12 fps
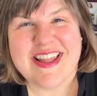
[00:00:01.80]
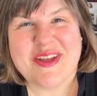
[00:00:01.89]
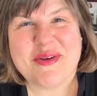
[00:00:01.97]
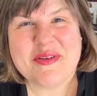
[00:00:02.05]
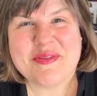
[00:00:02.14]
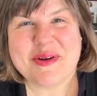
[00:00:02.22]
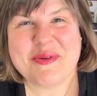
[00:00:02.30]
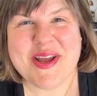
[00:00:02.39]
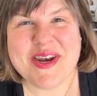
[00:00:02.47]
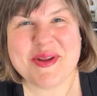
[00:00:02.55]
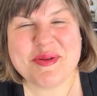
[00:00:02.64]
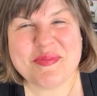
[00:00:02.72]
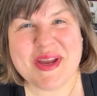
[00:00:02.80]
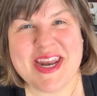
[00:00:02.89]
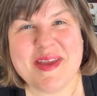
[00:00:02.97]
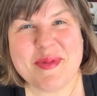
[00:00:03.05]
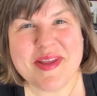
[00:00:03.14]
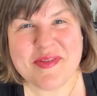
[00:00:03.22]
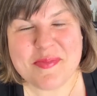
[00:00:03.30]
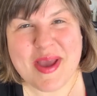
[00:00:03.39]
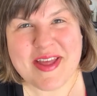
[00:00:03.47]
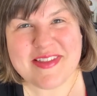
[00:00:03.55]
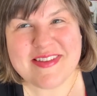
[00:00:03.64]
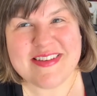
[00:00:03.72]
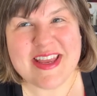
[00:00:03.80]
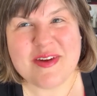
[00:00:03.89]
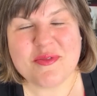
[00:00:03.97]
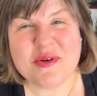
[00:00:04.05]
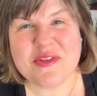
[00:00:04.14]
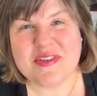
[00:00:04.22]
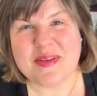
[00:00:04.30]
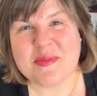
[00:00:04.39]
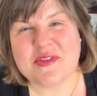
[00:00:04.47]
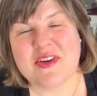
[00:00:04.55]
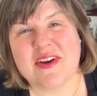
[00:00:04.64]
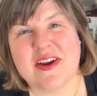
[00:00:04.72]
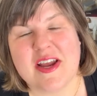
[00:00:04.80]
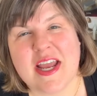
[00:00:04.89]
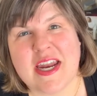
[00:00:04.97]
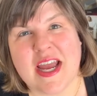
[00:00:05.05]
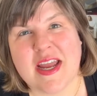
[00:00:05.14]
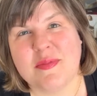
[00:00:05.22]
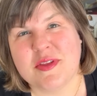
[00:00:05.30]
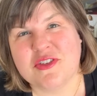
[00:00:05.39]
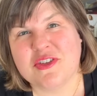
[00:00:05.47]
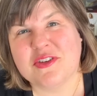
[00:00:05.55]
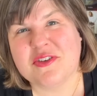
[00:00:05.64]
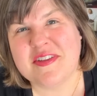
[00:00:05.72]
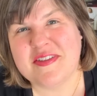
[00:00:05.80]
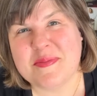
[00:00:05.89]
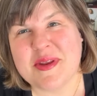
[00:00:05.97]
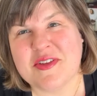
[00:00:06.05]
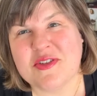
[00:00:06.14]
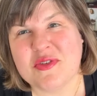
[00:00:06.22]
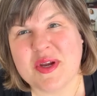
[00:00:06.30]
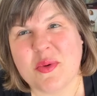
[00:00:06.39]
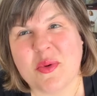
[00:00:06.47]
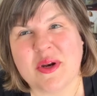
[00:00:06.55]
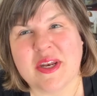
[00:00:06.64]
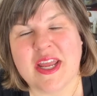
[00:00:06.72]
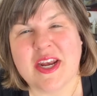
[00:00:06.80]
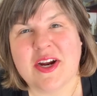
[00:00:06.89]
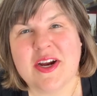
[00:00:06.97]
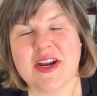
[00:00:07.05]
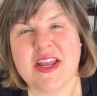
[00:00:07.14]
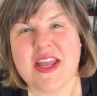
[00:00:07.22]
Hello everyone, my name is Beth Staniforth Seamster and I'm the Children's Ministry Coordinator